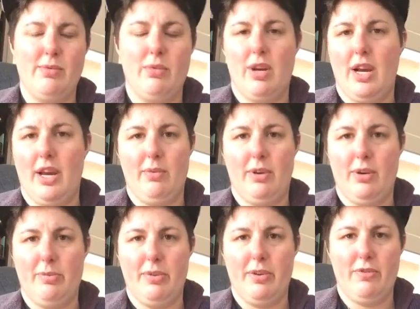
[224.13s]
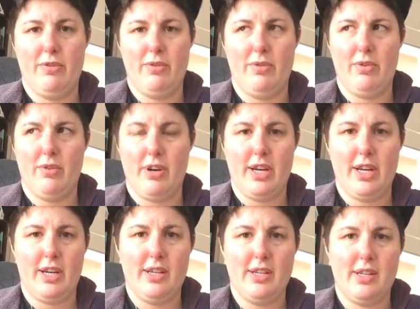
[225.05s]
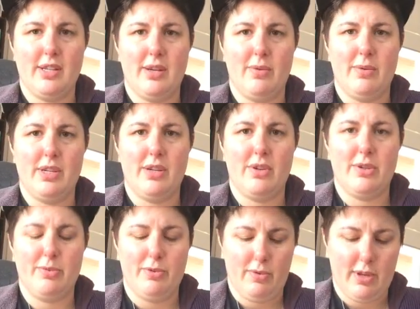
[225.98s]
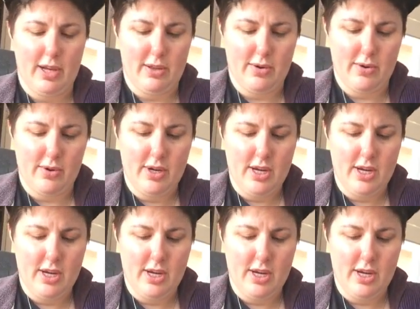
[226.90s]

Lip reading: Well, I had one on me for 3 days because I was in hospital that long.